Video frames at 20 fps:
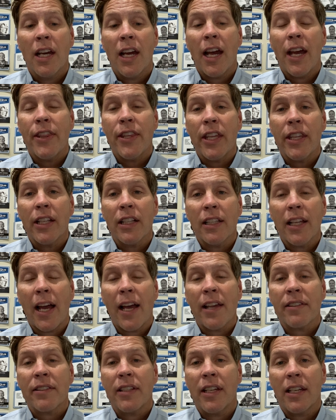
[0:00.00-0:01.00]
And then the
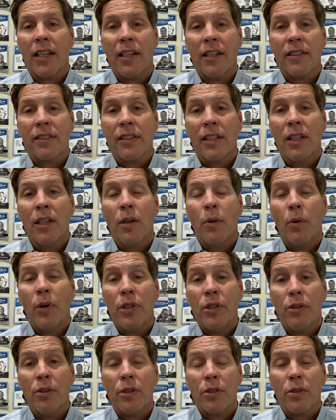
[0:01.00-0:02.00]
last thing is, when
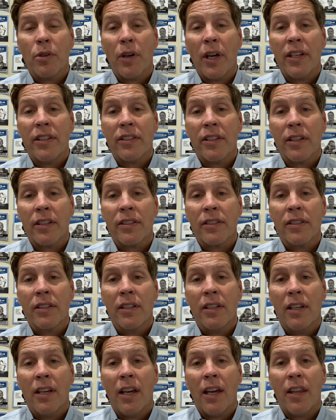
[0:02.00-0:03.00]
you're in crisis
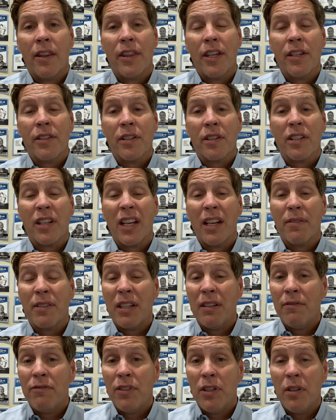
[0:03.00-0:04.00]
and things are kind of
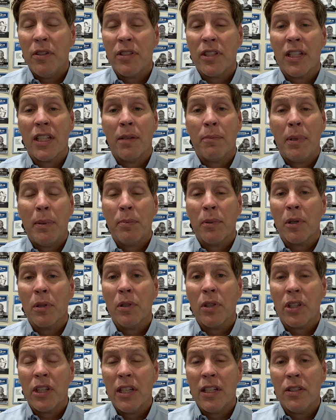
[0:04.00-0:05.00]
confusing and people are
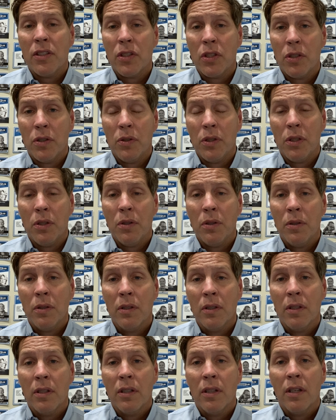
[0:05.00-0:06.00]
looking to you,
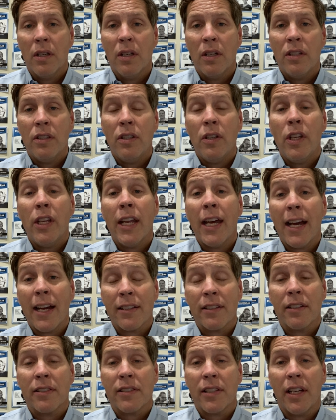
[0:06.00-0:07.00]
you need to
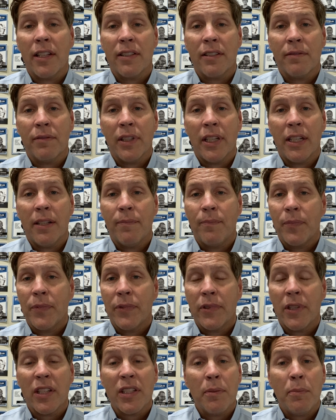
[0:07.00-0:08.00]
act decisively.
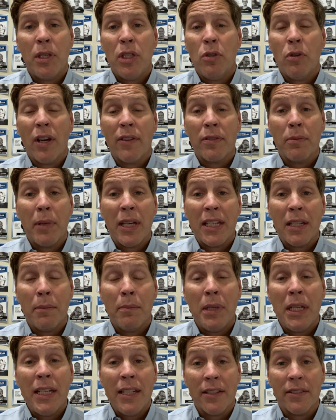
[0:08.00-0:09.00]
Doesn't mean you have to make an
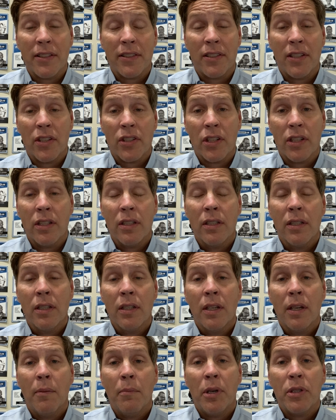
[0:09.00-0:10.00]
immediate decision,
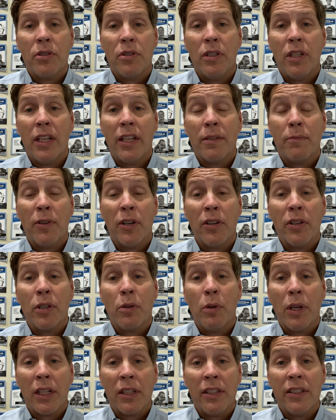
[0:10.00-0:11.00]
but you need to very
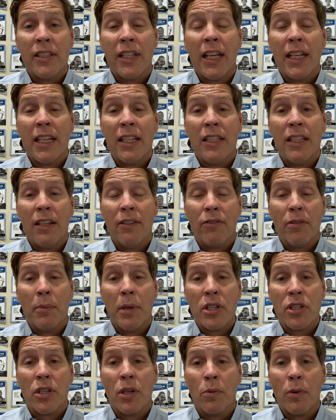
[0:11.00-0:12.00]
quickly take in the
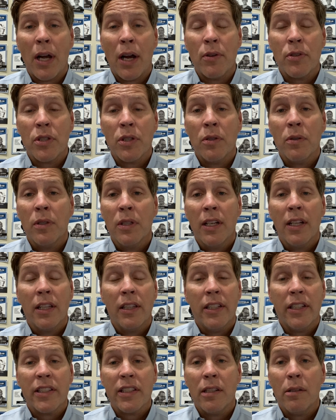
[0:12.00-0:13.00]
information around you,
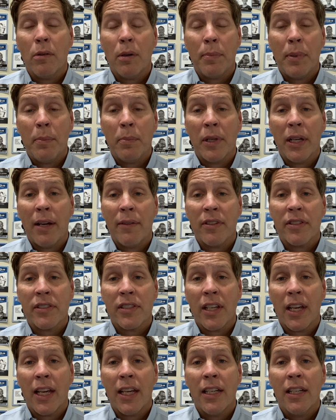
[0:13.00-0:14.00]
listen to what people have to
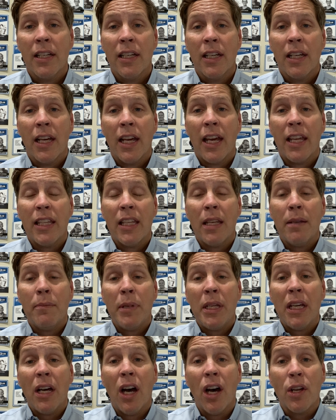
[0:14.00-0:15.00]
say, and then
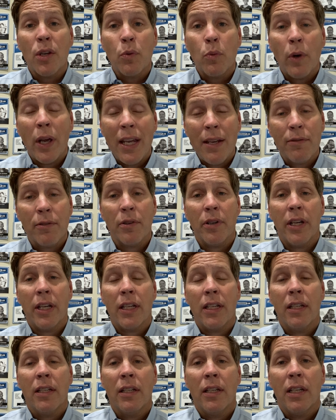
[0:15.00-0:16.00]
be
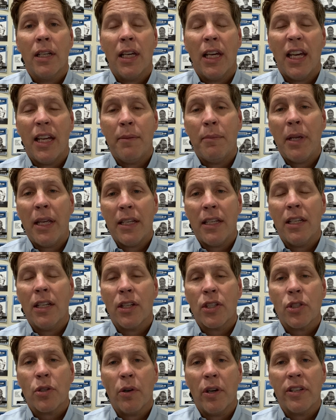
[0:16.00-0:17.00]
unwavering in making a
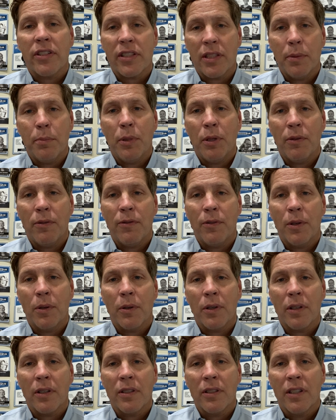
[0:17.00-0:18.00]
choice to move
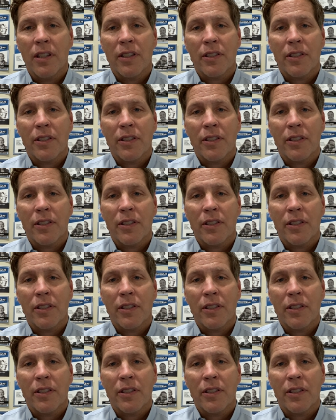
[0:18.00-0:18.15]
forward.